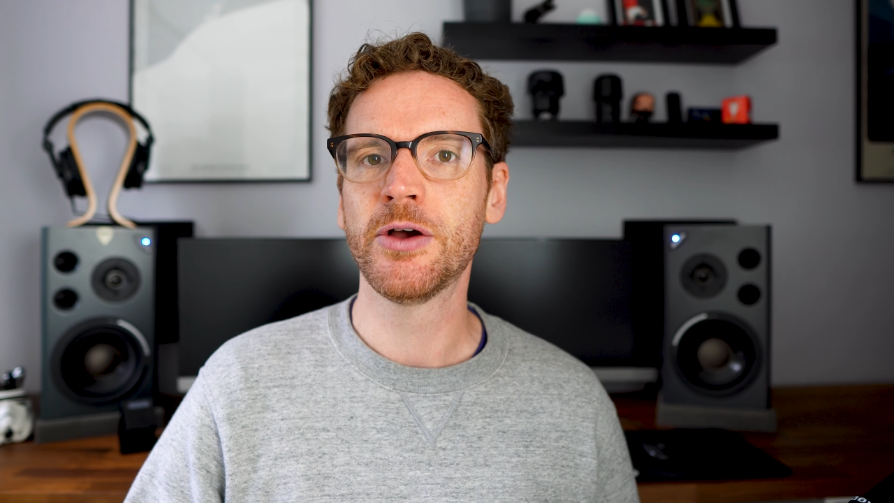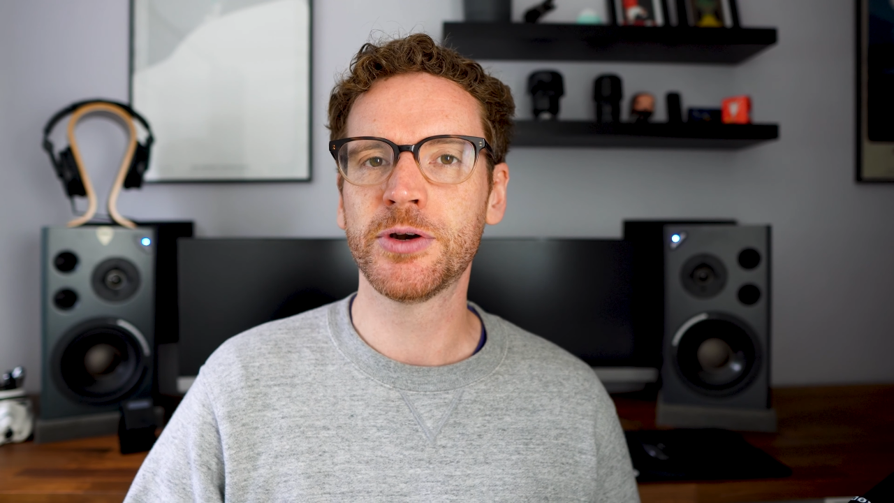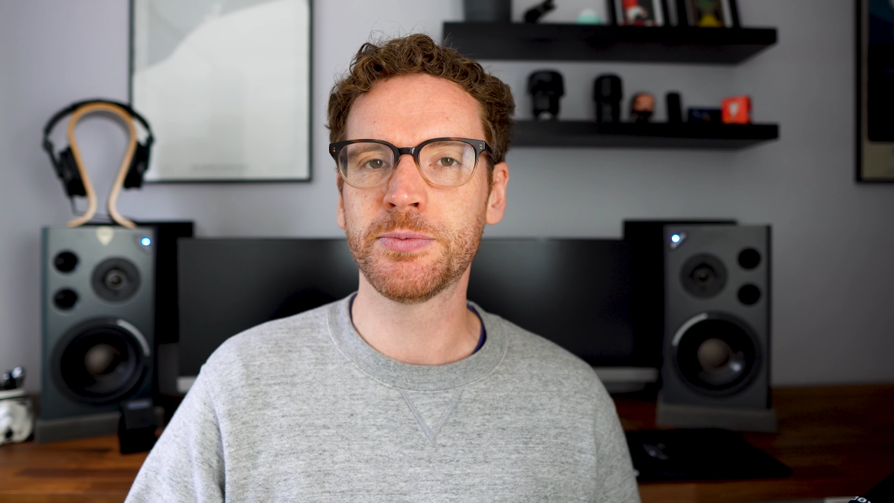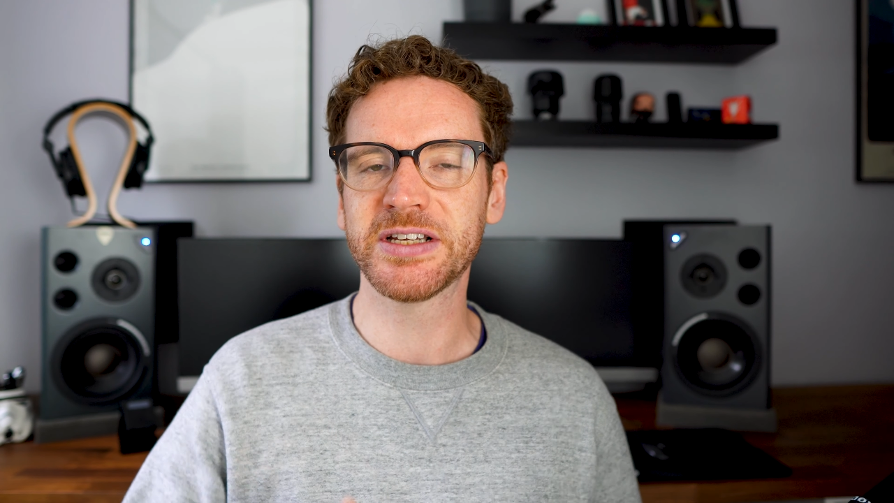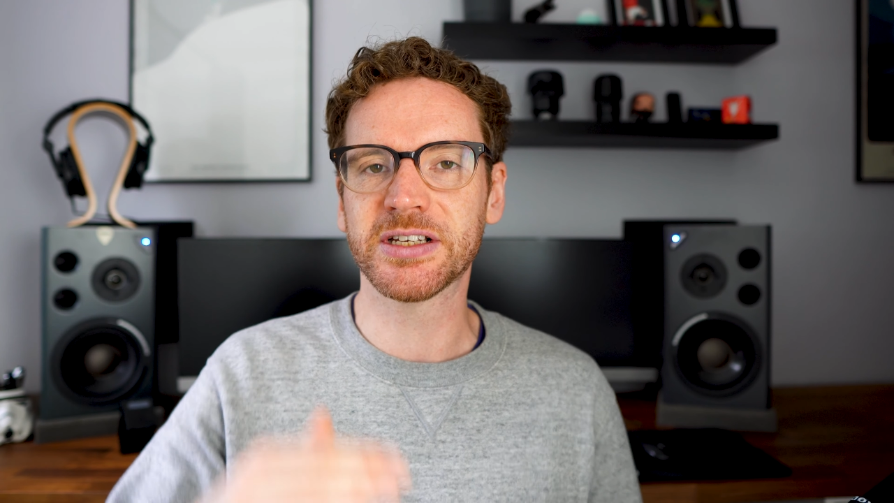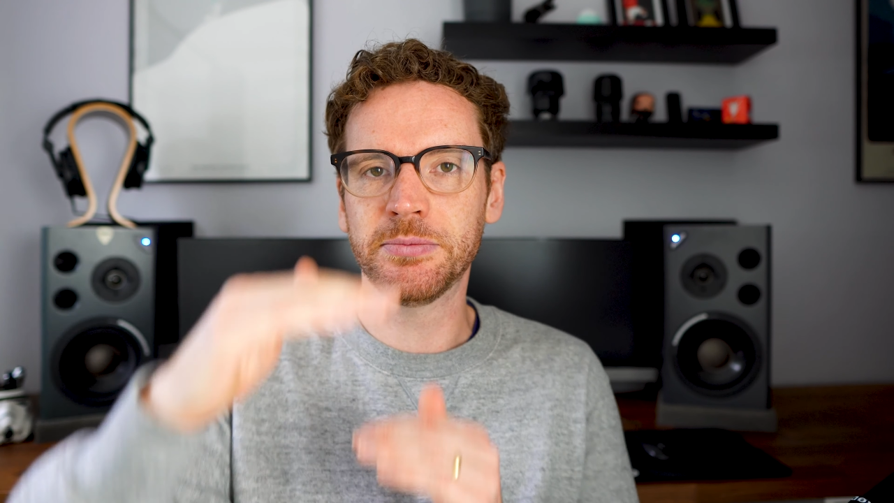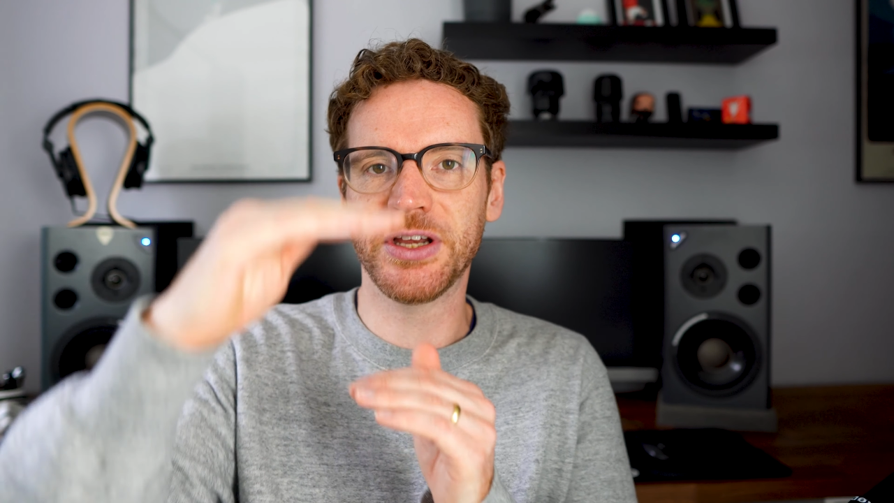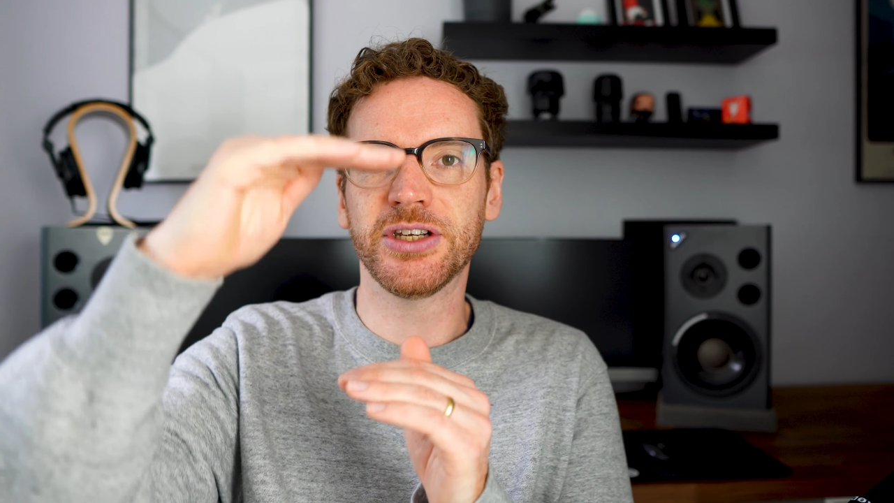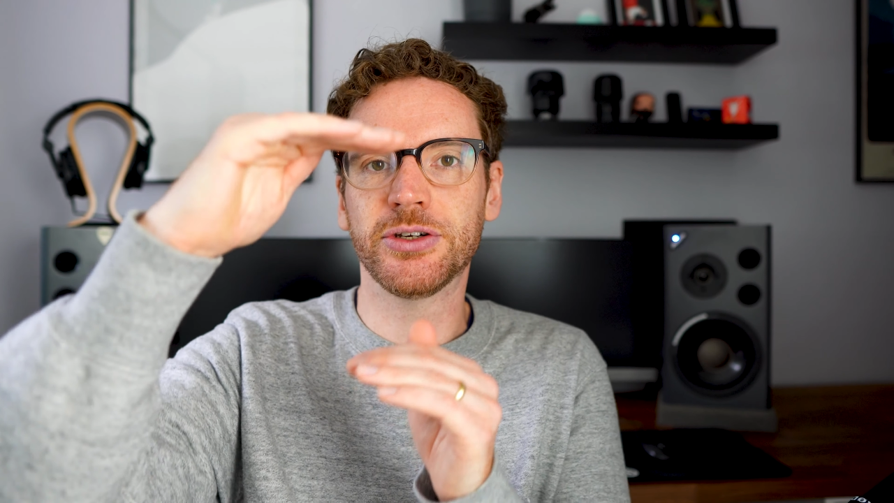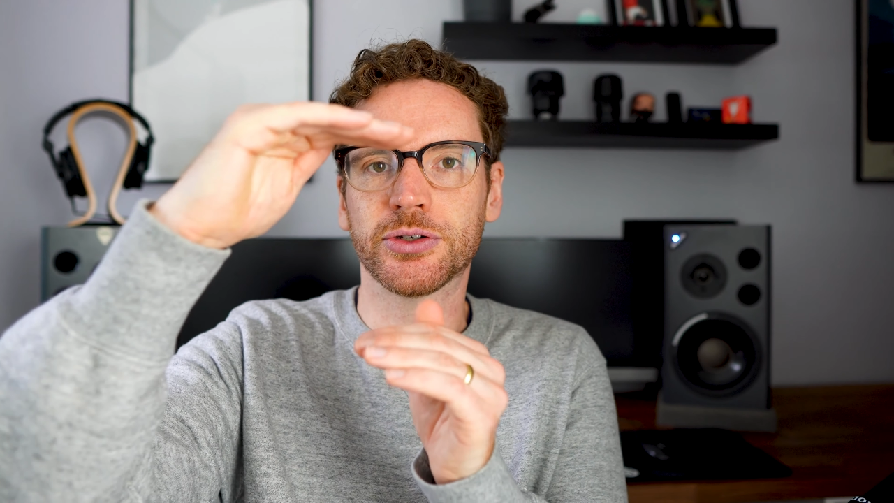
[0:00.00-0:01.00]
which basically
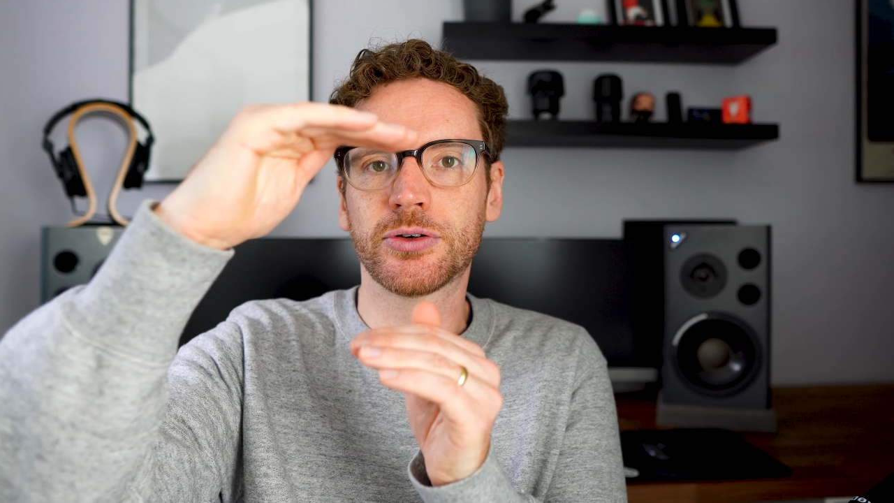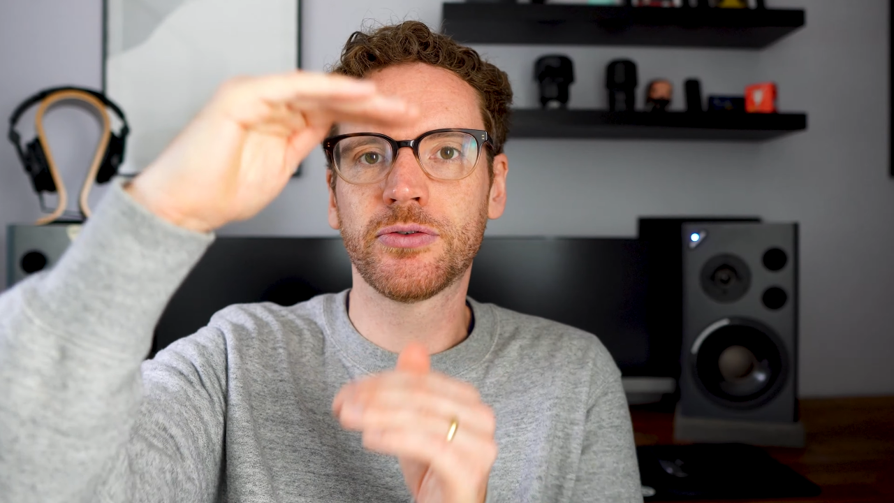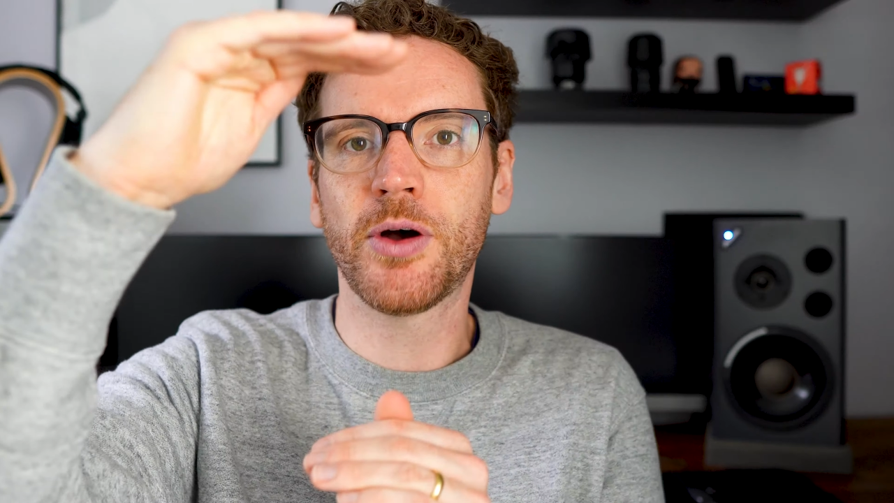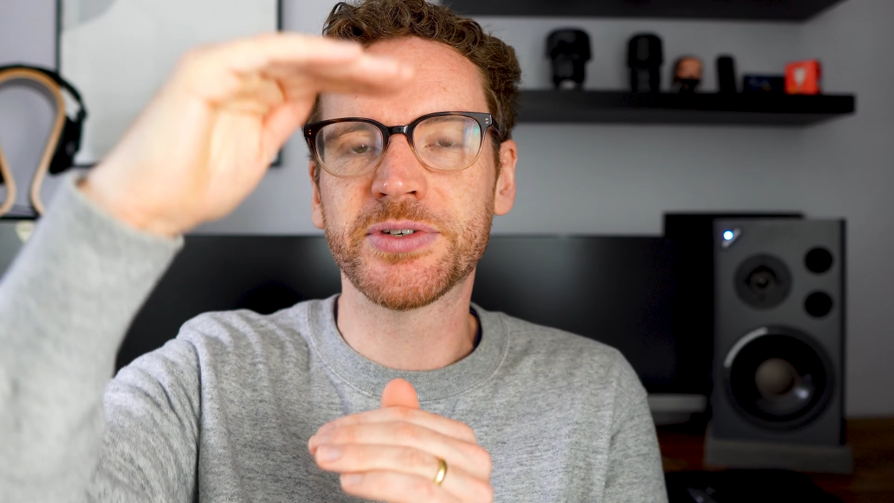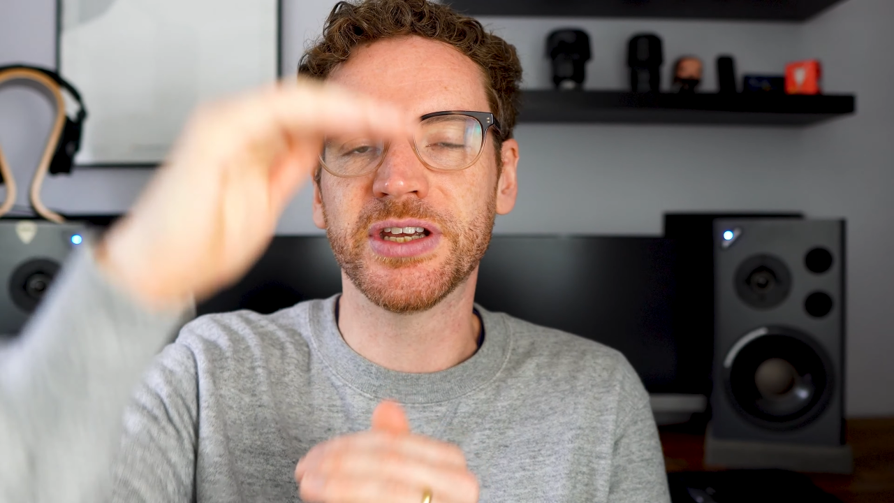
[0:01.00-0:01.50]
means it just crops